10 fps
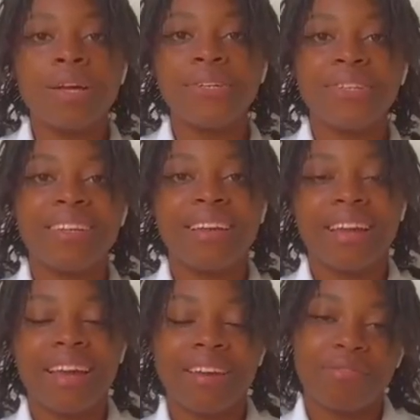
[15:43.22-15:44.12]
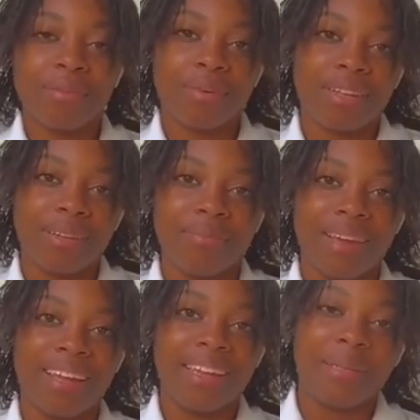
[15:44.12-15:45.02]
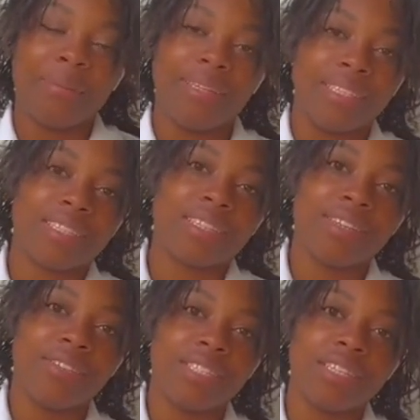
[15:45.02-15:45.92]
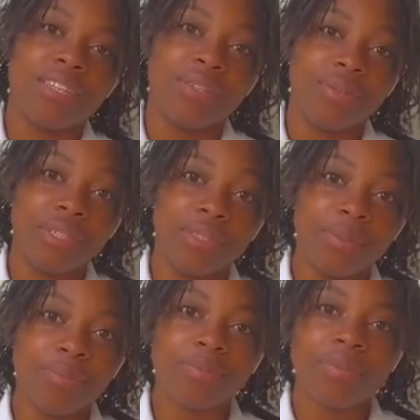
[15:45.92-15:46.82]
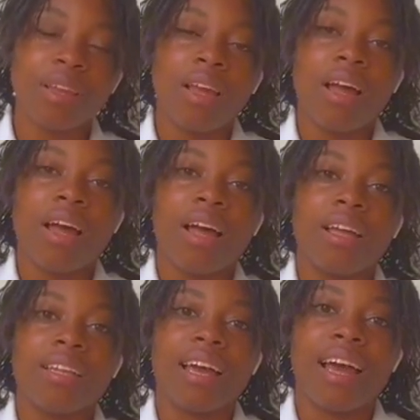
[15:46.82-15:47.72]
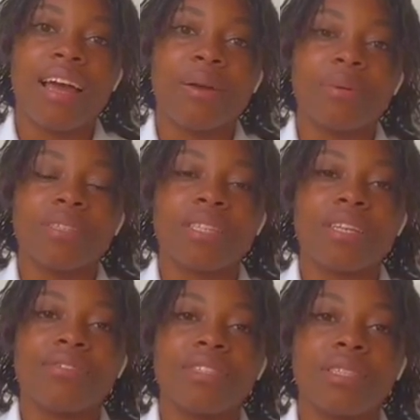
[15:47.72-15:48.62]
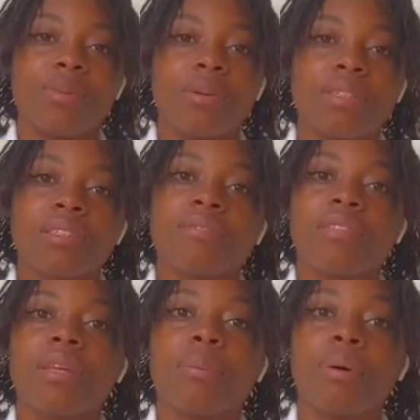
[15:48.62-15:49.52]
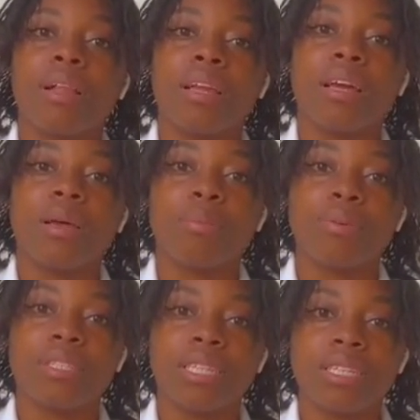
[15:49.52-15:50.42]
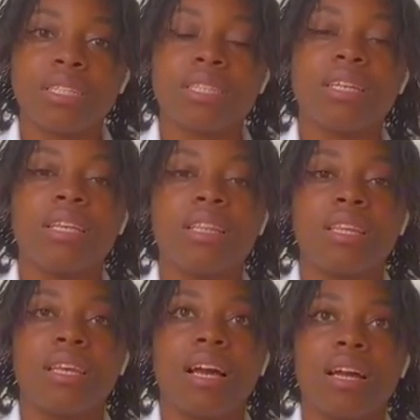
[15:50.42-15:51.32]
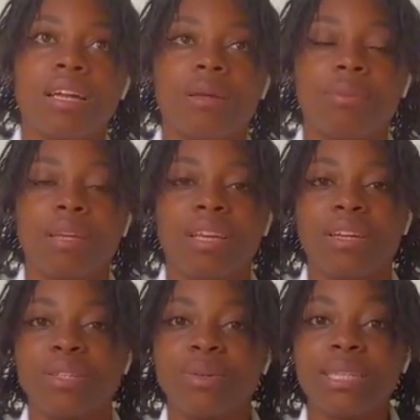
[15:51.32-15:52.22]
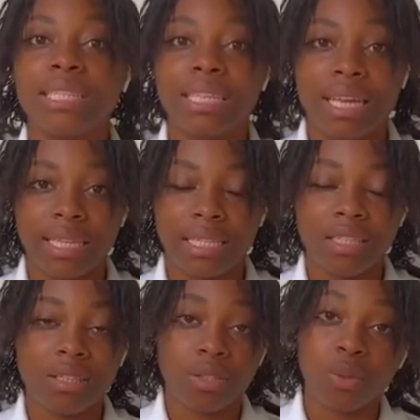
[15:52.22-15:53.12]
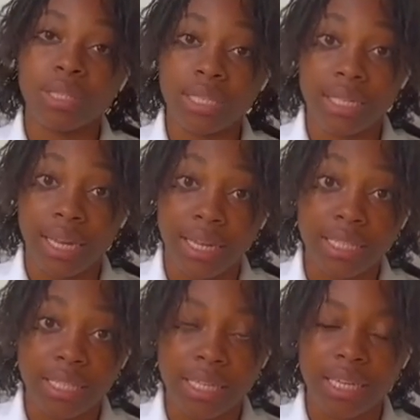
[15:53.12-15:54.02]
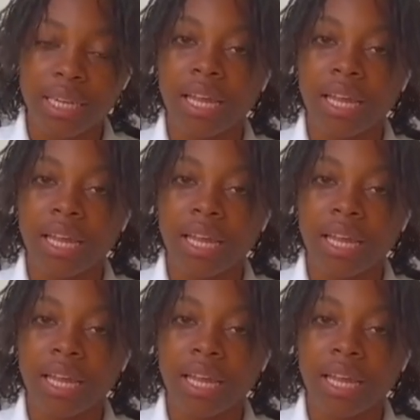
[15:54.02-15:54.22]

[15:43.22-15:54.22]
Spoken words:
Good day, everybody. My name is Teresa Newell, and I was a recipient of the Pollyanna Project in the academic year 2018-2019.